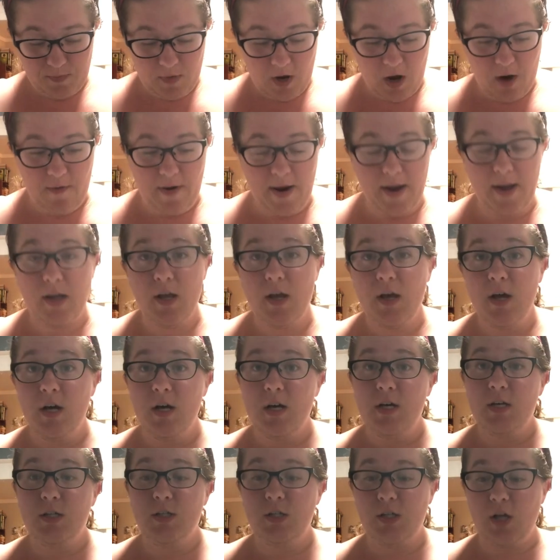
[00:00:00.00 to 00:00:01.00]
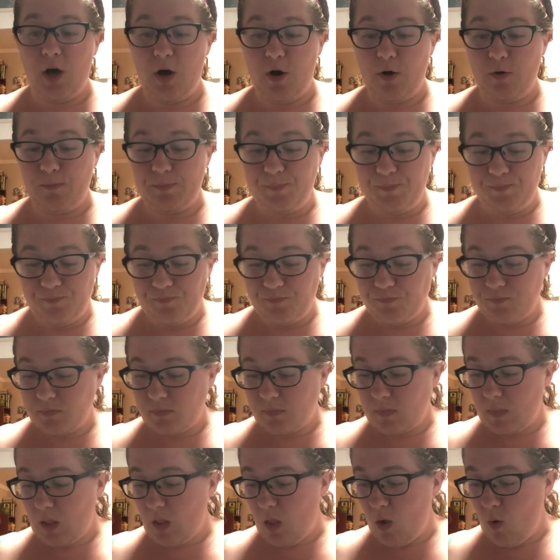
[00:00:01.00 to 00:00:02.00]
All right, so
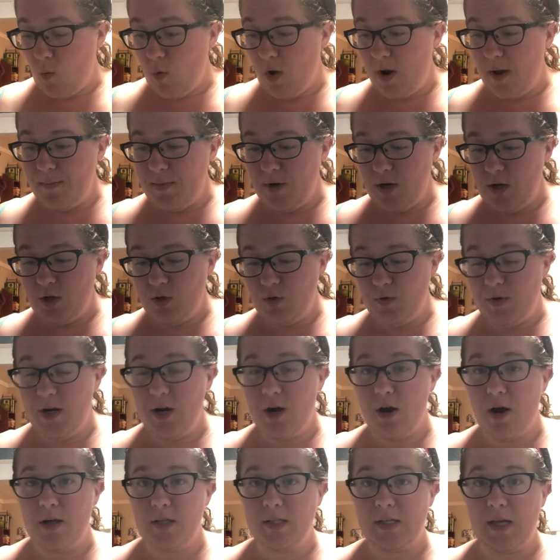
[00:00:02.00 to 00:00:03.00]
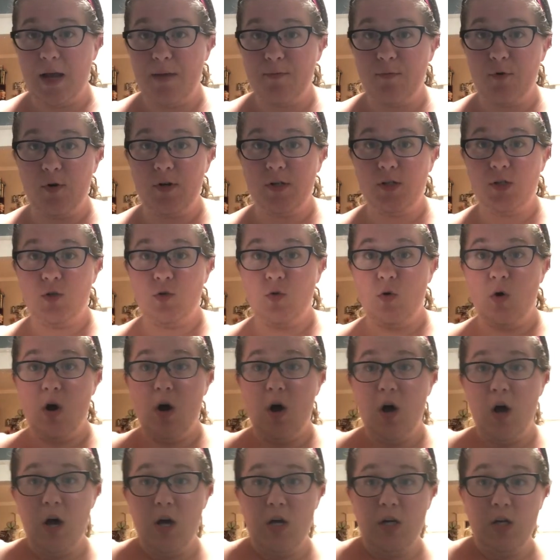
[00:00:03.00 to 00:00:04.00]
what I'm going to do here is I'm going to
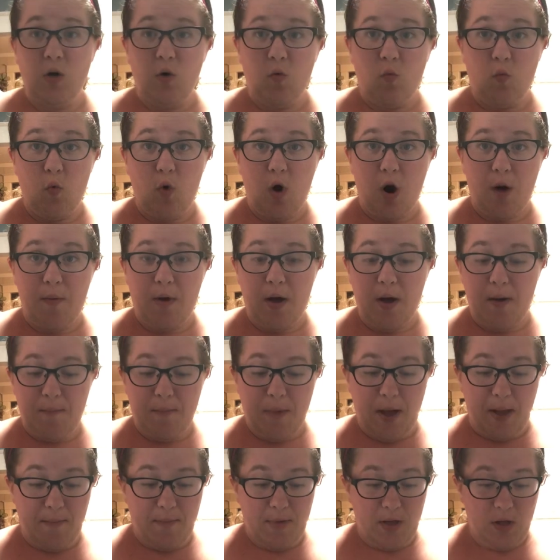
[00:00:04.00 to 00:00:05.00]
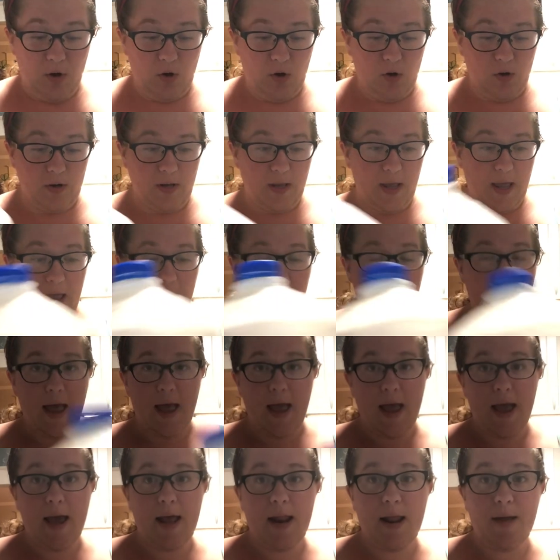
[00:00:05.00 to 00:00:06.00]
warm up my milk
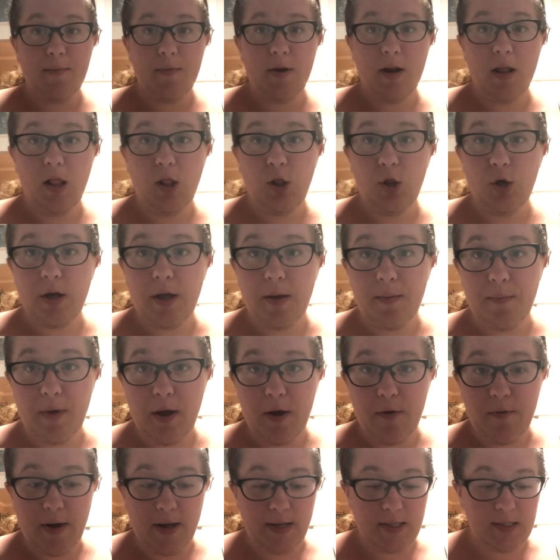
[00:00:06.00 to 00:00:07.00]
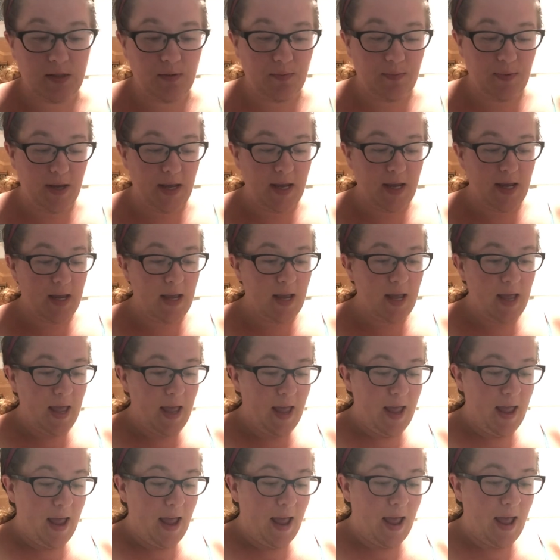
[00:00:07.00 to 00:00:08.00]
and I'm gonna look at my recipe
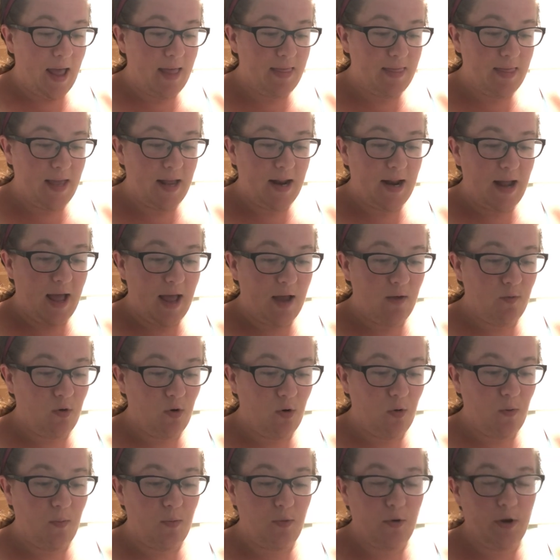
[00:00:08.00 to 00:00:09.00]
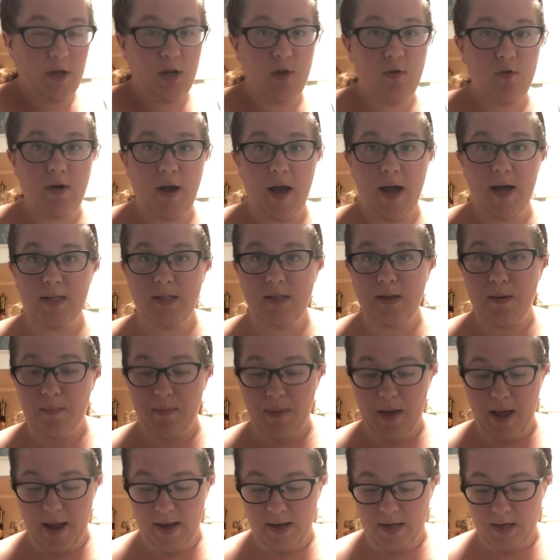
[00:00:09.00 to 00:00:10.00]
and then I will bring you guys
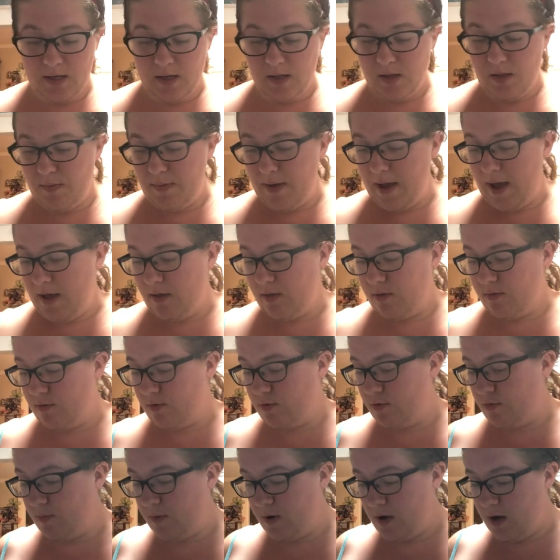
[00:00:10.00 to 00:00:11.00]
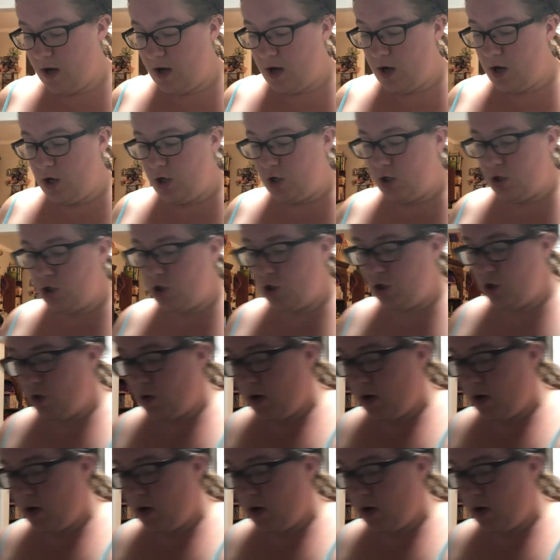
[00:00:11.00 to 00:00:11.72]
back into the bathroom to